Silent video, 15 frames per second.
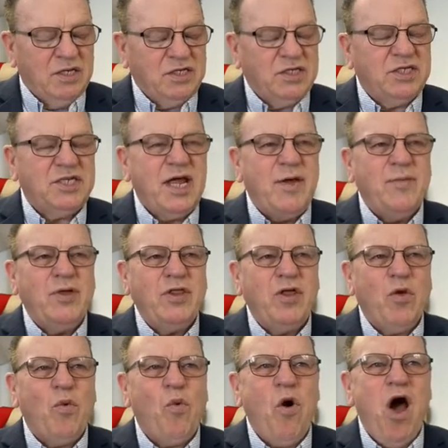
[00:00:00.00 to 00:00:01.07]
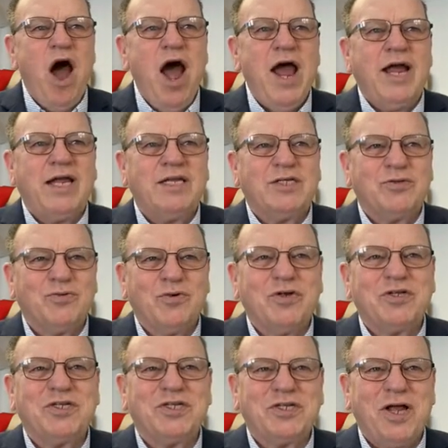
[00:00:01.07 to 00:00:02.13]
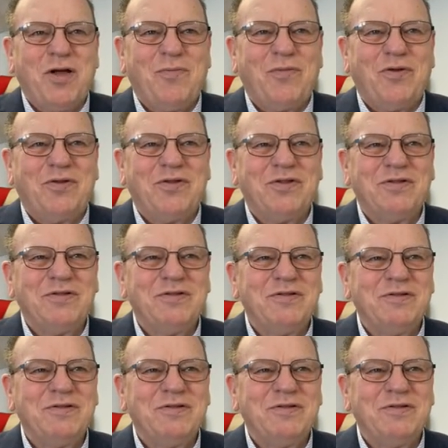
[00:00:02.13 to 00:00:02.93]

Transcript: some of the wise will stumble.